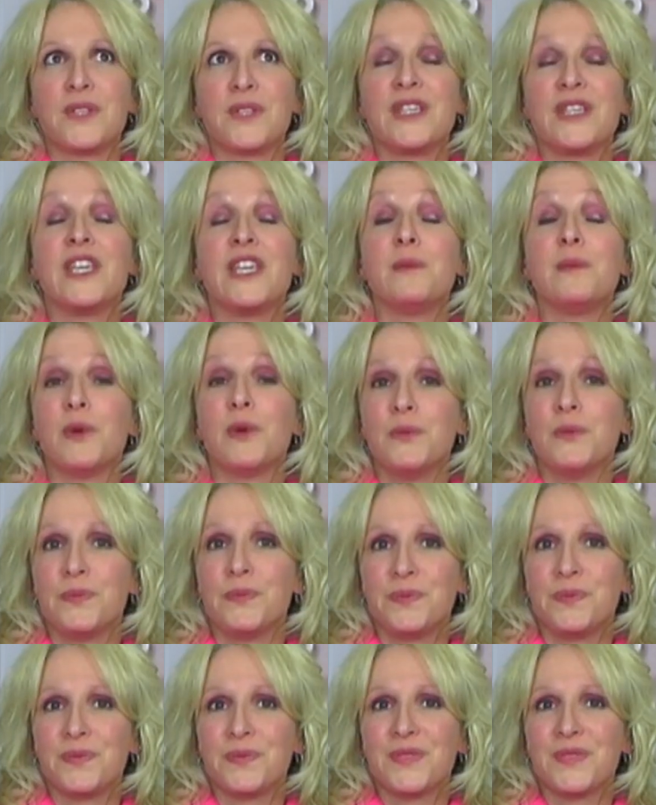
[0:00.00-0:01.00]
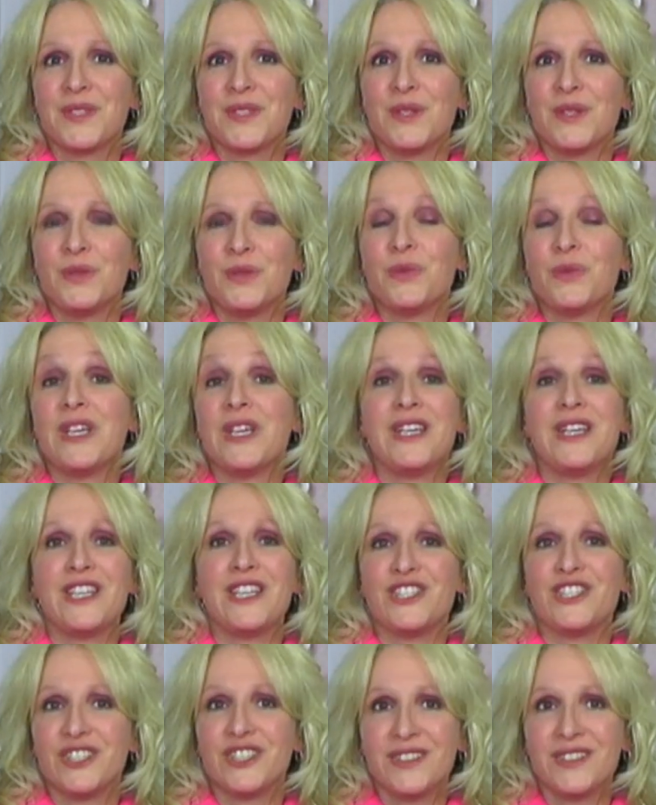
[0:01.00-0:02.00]
chemo,
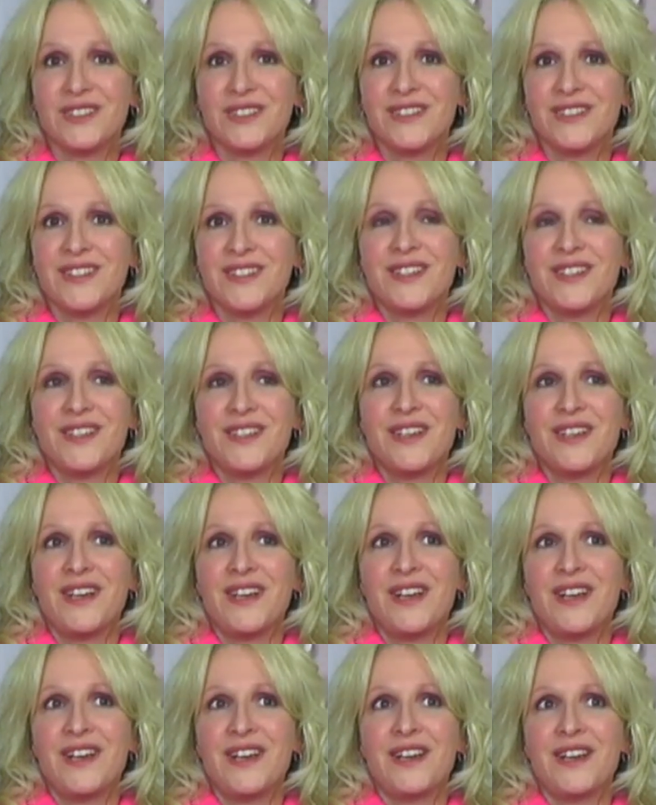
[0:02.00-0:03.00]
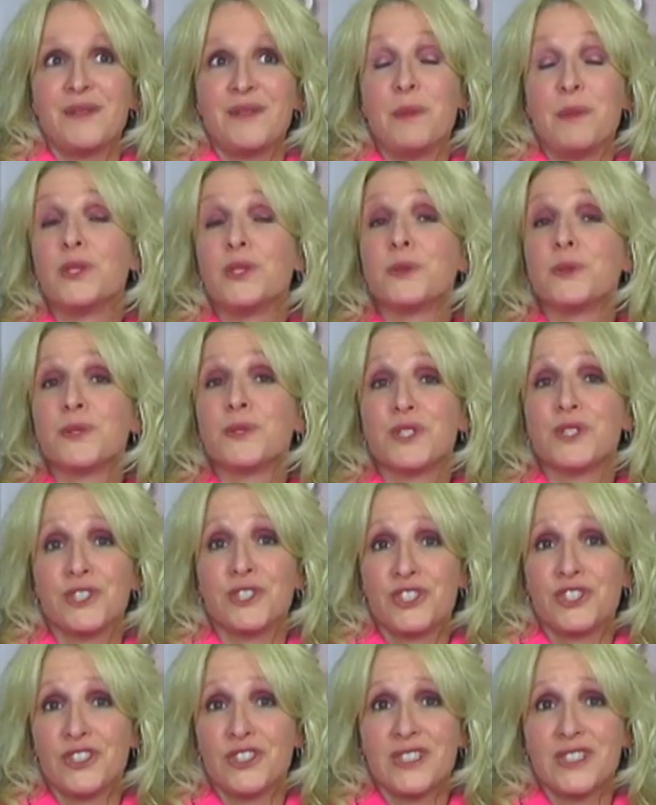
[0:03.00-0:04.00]
radiation, multiple
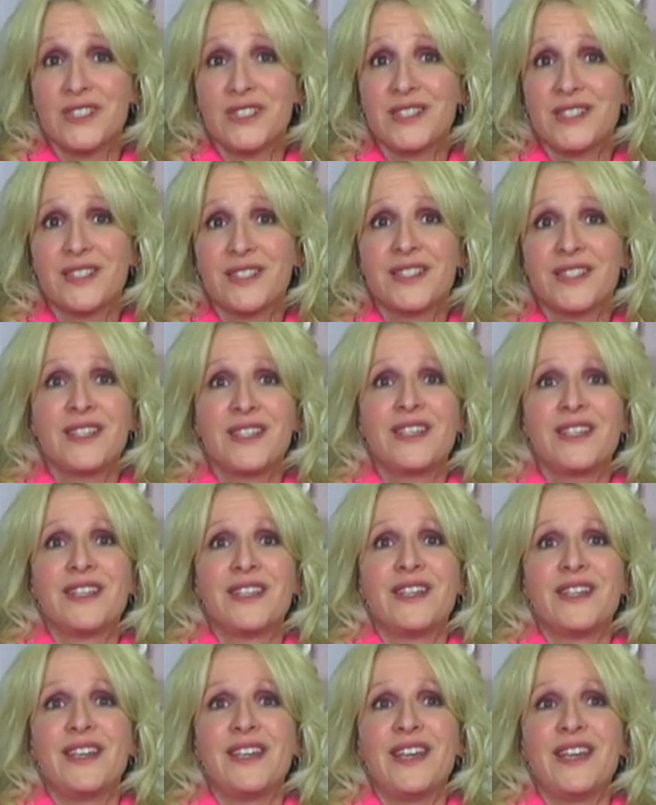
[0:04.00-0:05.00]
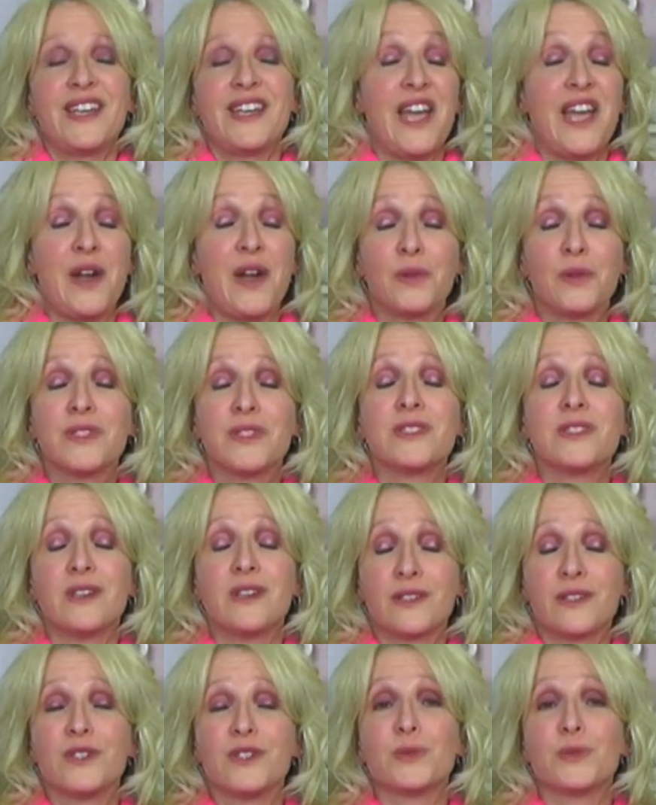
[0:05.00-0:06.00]
surgeries, and countless
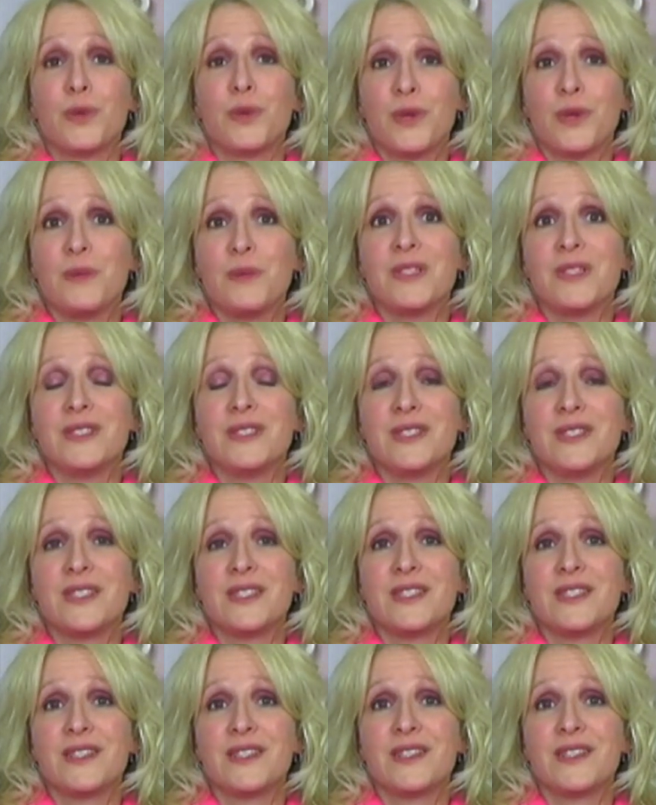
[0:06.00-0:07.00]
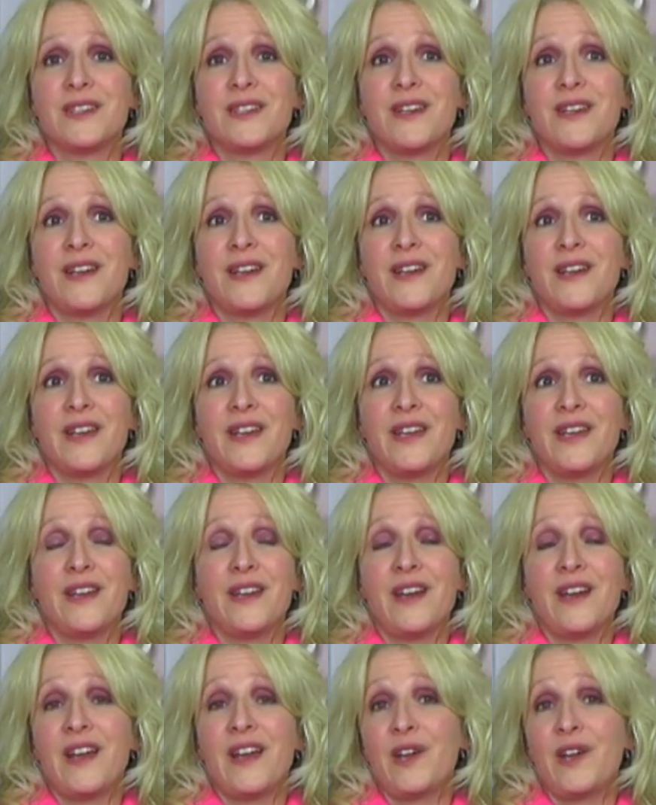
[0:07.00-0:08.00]
doctor's appointments, I
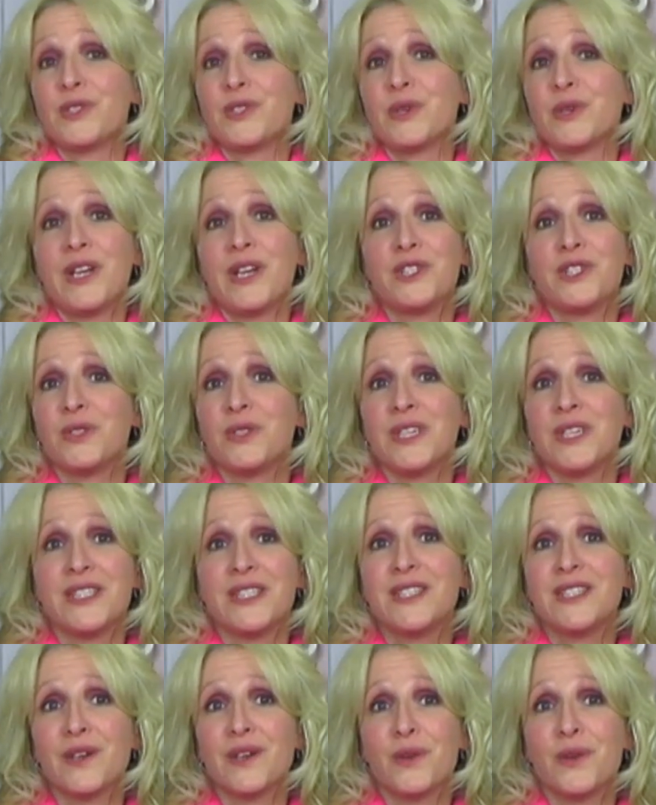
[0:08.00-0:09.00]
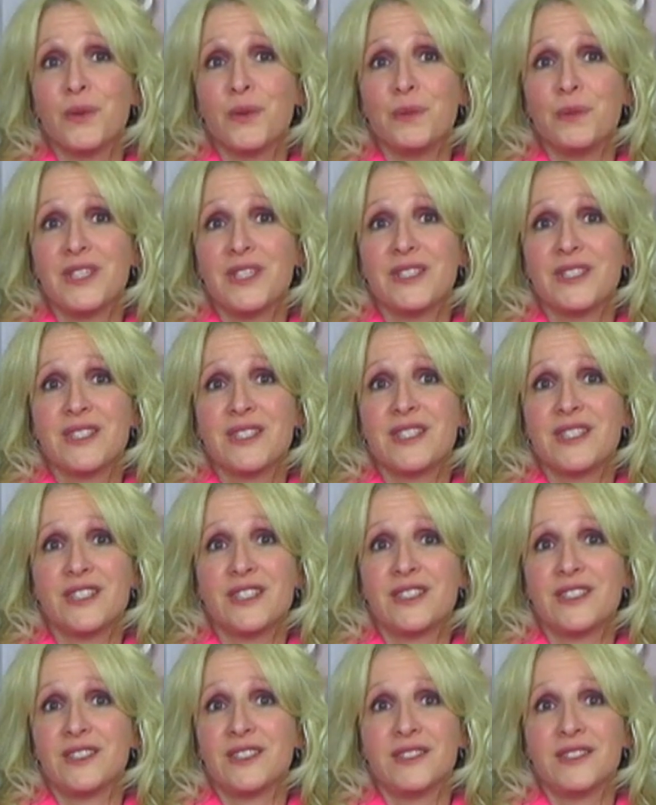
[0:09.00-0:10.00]
also had 2 kids at home that
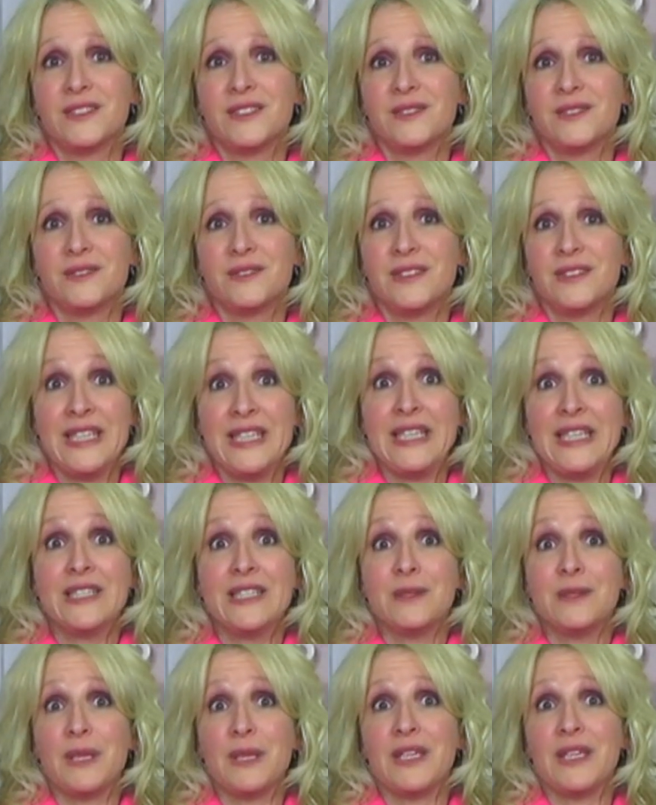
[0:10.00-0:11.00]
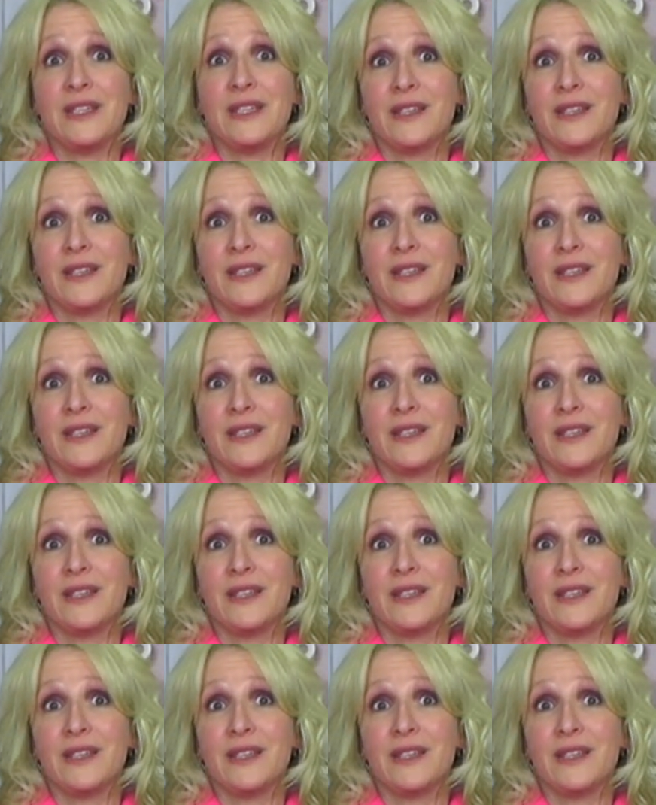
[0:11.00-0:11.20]
still needed me.